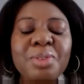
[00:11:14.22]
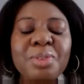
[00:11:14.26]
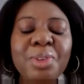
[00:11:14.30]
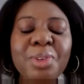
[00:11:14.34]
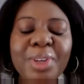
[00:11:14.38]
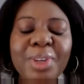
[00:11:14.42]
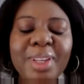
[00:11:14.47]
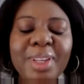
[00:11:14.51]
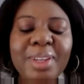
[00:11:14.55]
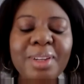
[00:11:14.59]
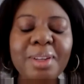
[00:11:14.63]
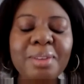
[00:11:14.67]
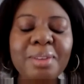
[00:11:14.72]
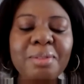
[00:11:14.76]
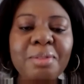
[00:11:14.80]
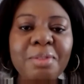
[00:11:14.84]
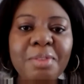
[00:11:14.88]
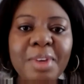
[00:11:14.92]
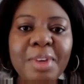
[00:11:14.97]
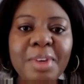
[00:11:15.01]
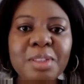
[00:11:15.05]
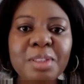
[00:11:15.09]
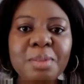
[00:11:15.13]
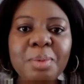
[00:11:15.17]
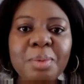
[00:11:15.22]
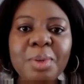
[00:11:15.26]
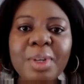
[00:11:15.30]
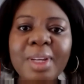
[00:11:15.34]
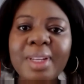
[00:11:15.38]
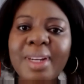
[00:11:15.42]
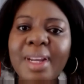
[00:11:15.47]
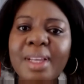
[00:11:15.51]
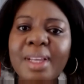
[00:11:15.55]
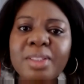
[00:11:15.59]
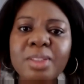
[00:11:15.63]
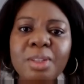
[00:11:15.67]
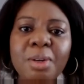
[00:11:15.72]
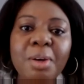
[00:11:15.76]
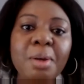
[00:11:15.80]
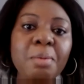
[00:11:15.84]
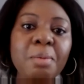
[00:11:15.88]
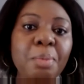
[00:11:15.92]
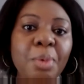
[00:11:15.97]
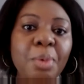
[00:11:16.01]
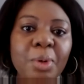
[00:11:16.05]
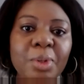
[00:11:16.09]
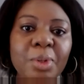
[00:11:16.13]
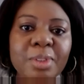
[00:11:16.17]
looking on Facebook and I saw a
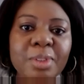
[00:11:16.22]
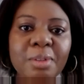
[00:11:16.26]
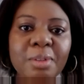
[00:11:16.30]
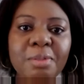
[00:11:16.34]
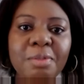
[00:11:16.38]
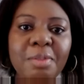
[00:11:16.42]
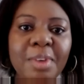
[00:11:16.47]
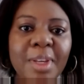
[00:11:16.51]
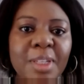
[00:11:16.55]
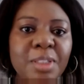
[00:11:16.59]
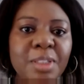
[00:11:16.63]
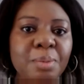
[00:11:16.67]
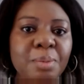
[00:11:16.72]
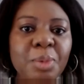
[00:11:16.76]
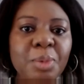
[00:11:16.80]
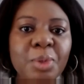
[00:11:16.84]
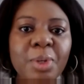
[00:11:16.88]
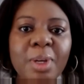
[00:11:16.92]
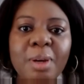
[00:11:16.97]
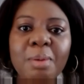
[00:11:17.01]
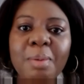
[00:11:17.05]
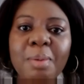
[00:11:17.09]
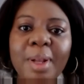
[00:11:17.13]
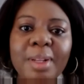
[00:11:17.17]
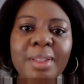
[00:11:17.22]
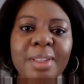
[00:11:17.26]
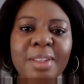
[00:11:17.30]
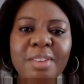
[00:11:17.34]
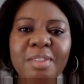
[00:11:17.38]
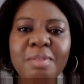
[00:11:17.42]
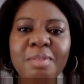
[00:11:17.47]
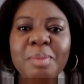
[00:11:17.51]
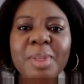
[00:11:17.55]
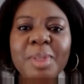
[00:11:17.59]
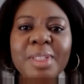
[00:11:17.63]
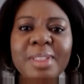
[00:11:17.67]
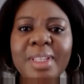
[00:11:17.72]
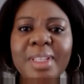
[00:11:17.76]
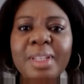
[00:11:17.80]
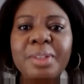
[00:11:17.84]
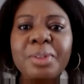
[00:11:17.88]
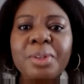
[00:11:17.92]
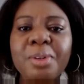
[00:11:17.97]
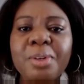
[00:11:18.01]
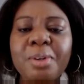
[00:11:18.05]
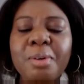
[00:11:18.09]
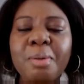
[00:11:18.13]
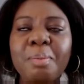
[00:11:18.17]
post on Facebook about
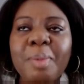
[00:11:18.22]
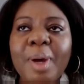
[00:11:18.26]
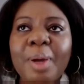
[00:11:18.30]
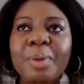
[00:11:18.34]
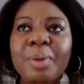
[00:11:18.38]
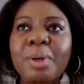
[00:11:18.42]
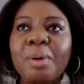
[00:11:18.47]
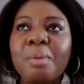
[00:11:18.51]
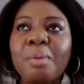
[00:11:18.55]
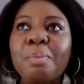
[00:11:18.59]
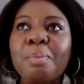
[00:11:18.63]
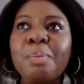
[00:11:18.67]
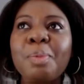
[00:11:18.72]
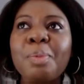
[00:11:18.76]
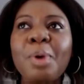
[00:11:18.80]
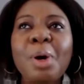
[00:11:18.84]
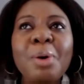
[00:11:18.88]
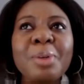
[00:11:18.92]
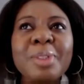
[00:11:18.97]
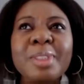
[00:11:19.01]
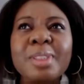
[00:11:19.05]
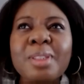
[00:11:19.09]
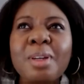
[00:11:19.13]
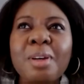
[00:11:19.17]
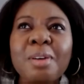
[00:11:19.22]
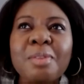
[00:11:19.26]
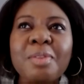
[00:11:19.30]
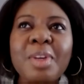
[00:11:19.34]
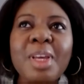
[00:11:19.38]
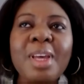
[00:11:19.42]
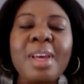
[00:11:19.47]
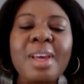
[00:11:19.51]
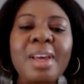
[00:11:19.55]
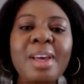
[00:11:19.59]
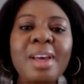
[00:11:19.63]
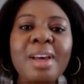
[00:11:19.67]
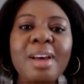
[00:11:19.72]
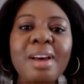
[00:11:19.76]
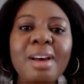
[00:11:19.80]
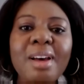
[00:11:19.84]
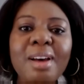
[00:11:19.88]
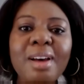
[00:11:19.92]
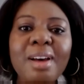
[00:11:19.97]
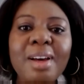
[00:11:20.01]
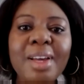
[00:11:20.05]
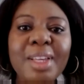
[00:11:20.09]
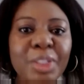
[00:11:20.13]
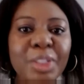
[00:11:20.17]
GiveSendGo about a post of
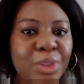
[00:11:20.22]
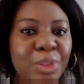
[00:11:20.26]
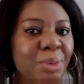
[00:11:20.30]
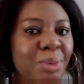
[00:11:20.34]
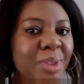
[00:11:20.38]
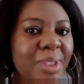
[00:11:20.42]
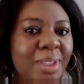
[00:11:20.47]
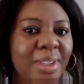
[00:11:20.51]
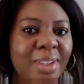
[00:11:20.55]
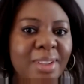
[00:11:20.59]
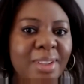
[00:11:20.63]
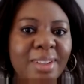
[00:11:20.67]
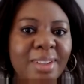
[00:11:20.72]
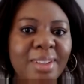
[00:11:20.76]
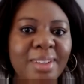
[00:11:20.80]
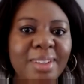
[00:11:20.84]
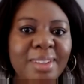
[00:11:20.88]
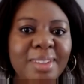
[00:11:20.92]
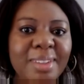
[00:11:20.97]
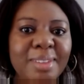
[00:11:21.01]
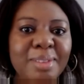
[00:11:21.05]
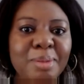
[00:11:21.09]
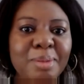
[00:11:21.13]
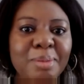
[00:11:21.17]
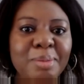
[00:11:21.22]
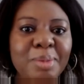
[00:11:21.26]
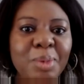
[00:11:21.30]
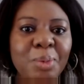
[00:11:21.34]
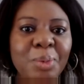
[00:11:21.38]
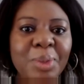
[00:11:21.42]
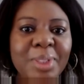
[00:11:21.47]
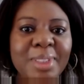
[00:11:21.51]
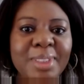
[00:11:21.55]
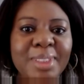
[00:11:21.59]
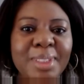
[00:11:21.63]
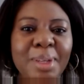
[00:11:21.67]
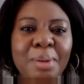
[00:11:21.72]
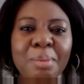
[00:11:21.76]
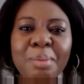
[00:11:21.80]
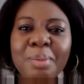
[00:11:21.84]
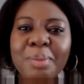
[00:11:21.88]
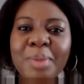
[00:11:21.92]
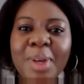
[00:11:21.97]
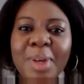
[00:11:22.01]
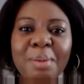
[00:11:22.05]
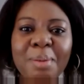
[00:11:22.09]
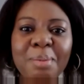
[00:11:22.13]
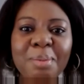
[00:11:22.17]
issue with
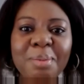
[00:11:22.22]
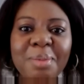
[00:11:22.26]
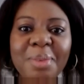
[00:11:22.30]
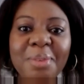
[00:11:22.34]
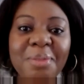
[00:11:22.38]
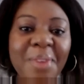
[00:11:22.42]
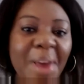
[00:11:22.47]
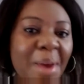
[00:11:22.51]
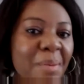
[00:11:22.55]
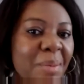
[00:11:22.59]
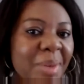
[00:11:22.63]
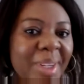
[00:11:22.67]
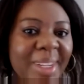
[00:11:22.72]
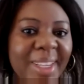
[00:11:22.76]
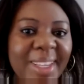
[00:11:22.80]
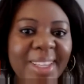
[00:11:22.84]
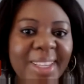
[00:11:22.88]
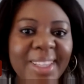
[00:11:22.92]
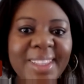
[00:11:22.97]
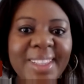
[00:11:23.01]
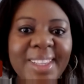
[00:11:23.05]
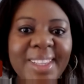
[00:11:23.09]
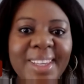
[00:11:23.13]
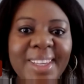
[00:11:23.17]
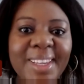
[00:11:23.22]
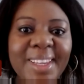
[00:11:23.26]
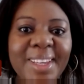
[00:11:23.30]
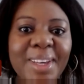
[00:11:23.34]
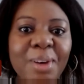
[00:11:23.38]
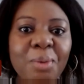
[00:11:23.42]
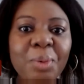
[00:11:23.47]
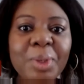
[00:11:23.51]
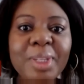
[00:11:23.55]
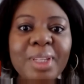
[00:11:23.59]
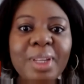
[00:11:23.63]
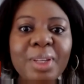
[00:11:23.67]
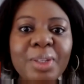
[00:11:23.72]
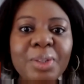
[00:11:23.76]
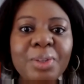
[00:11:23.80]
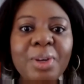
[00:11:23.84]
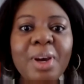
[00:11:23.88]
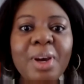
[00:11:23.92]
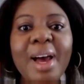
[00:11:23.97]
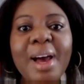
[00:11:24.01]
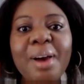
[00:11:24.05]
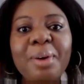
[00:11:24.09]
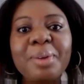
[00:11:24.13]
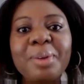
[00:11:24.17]
some family with
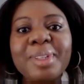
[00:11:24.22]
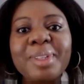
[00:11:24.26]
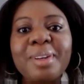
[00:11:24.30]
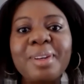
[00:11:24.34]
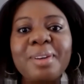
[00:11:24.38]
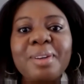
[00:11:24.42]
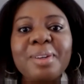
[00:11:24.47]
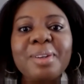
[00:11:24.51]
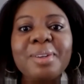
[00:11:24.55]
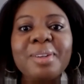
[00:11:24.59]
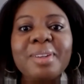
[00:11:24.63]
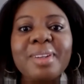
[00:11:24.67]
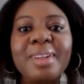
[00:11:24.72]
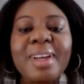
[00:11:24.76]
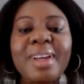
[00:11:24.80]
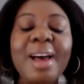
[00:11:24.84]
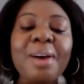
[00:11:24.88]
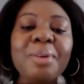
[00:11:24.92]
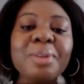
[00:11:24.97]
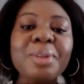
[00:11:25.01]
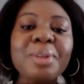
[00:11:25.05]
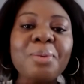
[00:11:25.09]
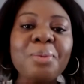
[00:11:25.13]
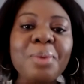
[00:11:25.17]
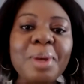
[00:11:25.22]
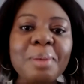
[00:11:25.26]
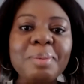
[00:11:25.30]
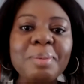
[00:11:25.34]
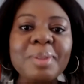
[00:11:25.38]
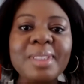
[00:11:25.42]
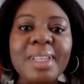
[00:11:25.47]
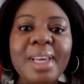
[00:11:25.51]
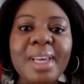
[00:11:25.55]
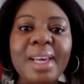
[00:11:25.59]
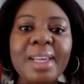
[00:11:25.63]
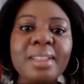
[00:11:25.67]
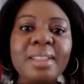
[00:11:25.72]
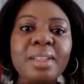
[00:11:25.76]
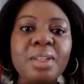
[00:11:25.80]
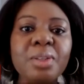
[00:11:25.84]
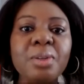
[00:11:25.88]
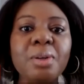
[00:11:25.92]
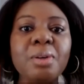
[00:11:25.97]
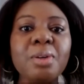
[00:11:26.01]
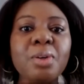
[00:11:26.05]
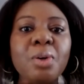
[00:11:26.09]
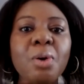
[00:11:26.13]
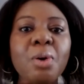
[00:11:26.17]
how the website
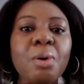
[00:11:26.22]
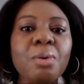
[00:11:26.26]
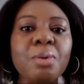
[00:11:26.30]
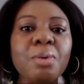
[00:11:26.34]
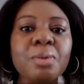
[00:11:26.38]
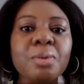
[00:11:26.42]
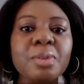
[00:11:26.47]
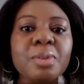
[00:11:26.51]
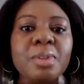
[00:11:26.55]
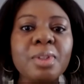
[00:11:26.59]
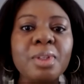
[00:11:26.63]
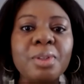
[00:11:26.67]
go